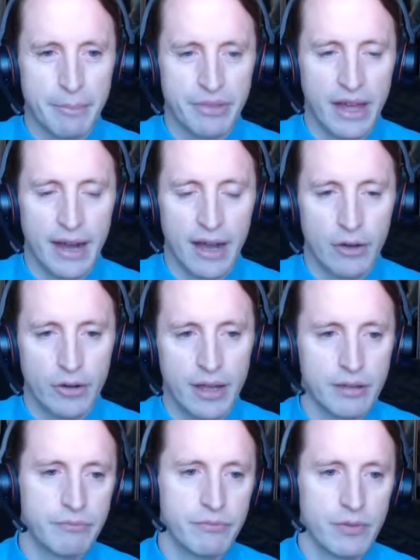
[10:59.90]
that out.
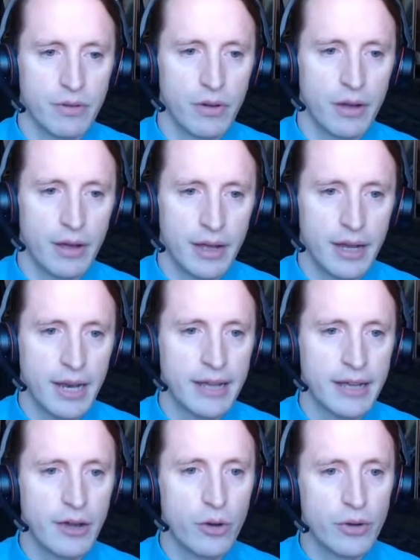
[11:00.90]
I
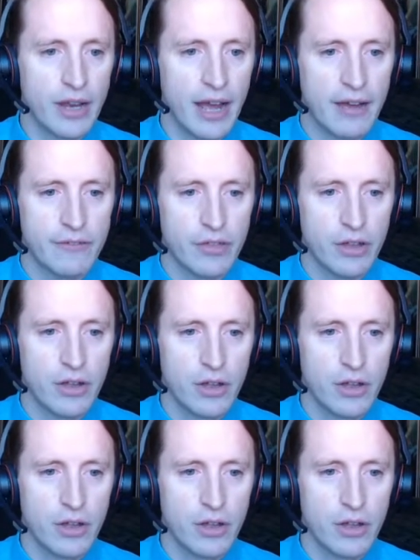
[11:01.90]
only have the